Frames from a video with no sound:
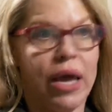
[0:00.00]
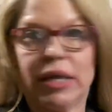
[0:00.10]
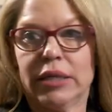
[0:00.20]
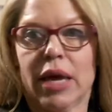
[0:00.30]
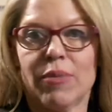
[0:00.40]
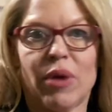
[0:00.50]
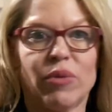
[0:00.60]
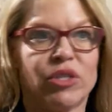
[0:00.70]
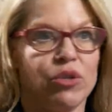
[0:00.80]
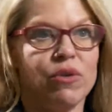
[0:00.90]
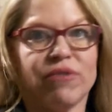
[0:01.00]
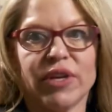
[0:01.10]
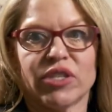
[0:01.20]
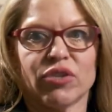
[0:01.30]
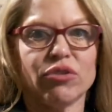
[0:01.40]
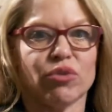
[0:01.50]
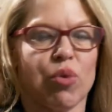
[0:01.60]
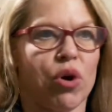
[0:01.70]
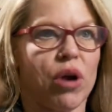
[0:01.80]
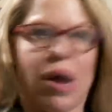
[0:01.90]
anytime I would do a vice search
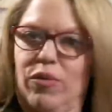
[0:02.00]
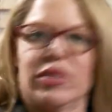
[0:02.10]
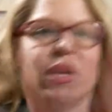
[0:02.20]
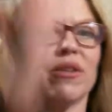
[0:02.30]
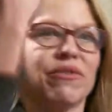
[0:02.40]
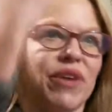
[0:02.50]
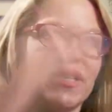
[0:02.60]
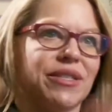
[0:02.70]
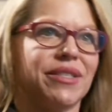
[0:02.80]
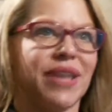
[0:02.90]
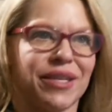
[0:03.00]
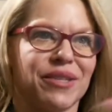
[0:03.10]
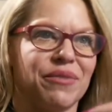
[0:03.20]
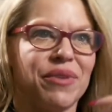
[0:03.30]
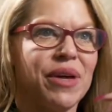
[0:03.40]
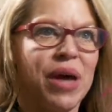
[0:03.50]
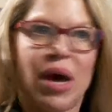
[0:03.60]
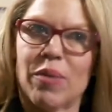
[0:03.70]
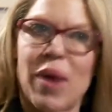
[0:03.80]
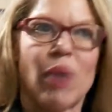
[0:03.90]
warrant, I would tell the vice detective
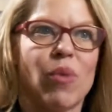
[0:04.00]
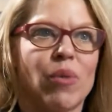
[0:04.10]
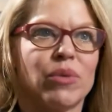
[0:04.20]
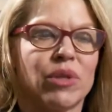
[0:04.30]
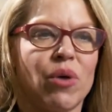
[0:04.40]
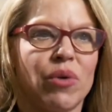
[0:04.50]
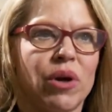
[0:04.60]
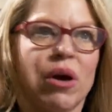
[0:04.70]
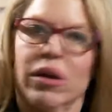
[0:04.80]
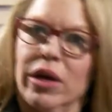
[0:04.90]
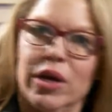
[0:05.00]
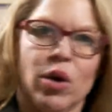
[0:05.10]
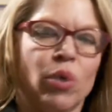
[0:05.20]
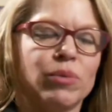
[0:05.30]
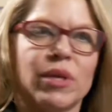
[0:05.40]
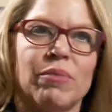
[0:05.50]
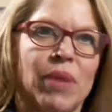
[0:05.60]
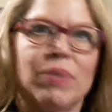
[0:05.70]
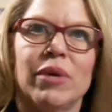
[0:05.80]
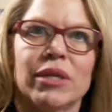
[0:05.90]
about what was going on in hopes that
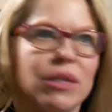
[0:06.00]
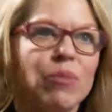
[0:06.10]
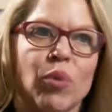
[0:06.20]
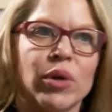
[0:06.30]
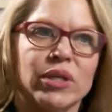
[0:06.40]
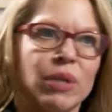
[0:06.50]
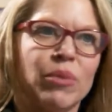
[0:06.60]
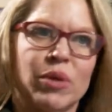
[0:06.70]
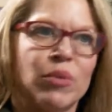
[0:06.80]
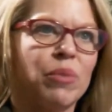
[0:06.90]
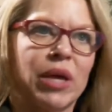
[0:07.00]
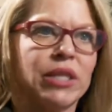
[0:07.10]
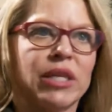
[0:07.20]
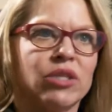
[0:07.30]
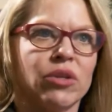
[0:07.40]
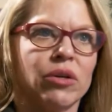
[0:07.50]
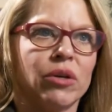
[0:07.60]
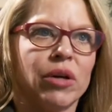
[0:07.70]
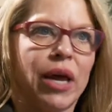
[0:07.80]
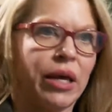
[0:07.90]
maybe at some point somebody would pay attention
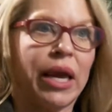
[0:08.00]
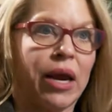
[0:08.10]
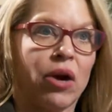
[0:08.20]
and